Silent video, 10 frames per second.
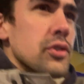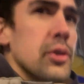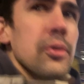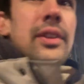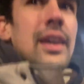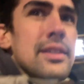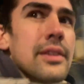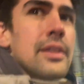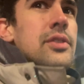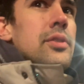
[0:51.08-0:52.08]
two things in
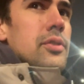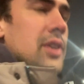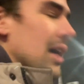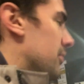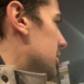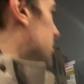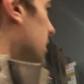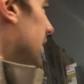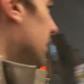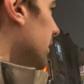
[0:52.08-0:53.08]
this news coverage today.